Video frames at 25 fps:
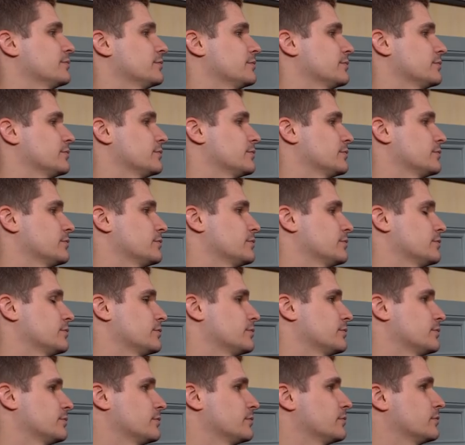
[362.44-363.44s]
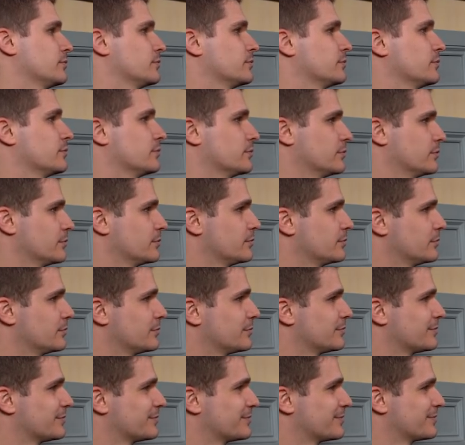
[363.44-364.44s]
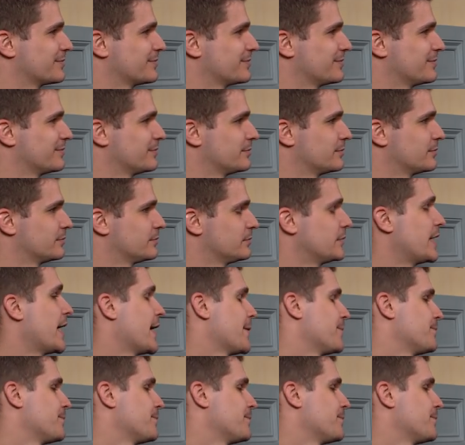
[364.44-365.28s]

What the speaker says: No words are spoken by the person on screen.